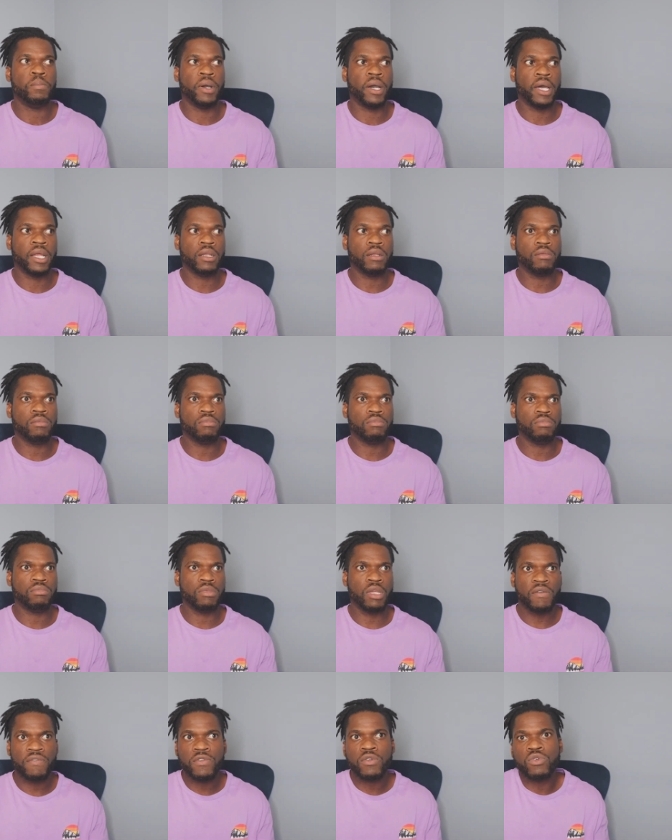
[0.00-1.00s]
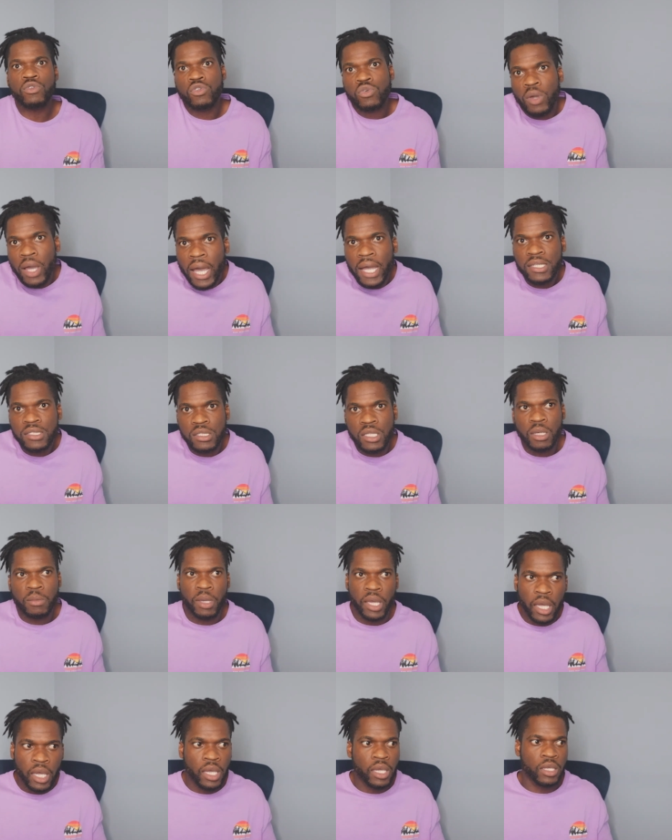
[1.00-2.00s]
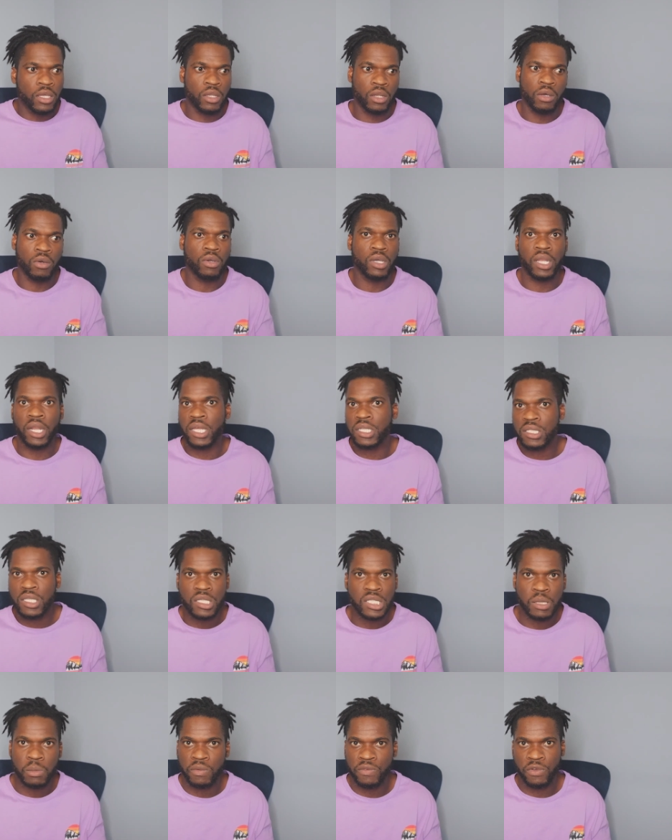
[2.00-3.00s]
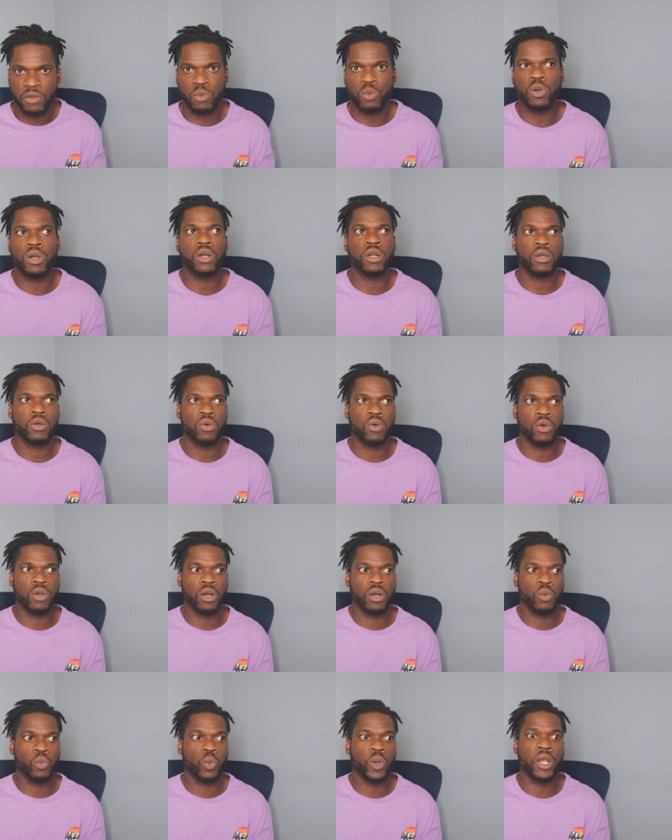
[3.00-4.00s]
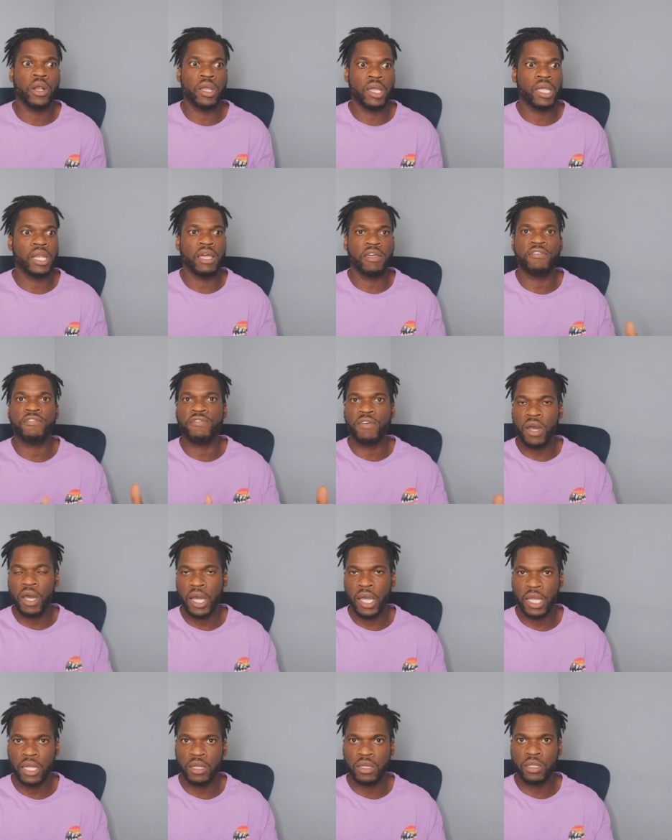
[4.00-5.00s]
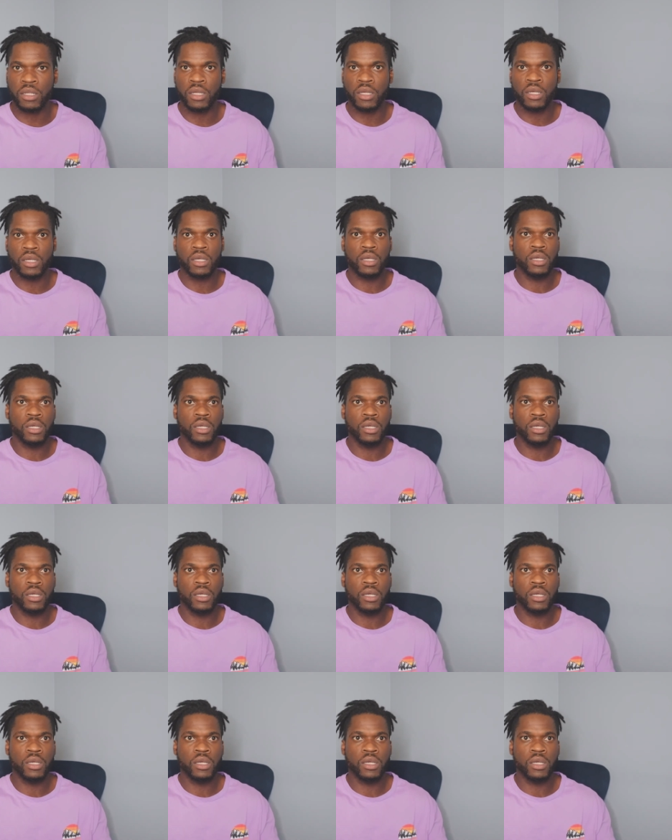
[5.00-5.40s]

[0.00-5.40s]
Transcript: but if you do ask them, hey, you know, can I see some of your work or where can I find